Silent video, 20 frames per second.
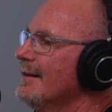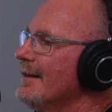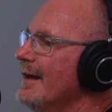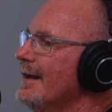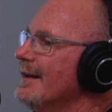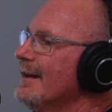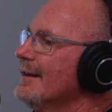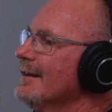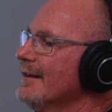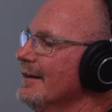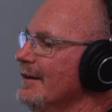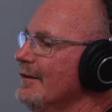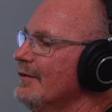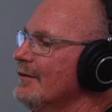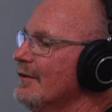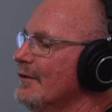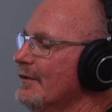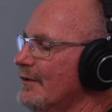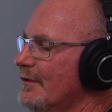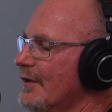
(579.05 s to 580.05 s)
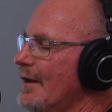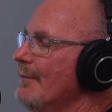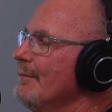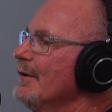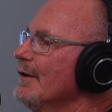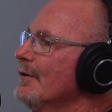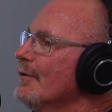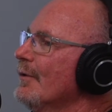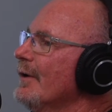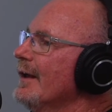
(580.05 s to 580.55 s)
and then at least to
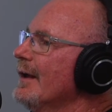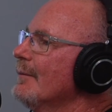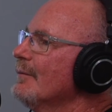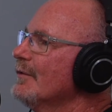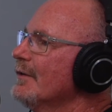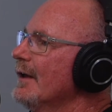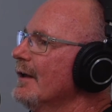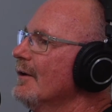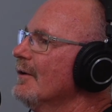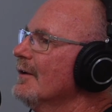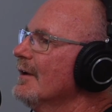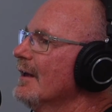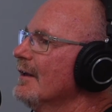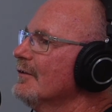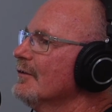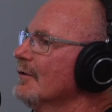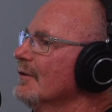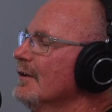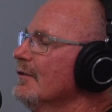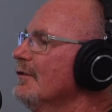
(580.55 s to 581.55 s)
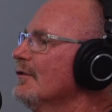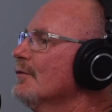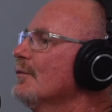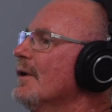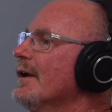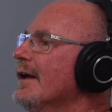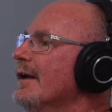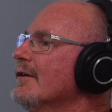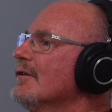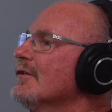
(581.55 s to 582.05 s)
some degree I'm saying, okay, so
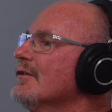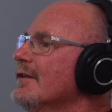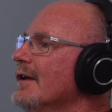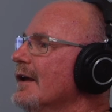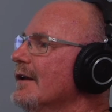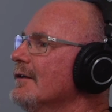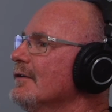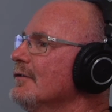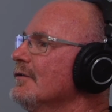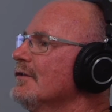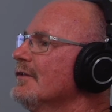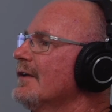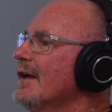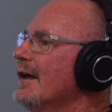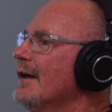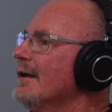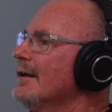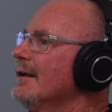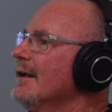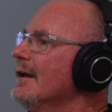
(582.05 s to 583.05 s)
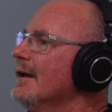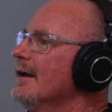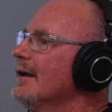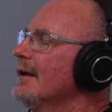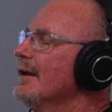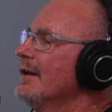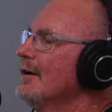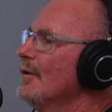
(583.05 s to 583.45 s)
this is what I understand you said,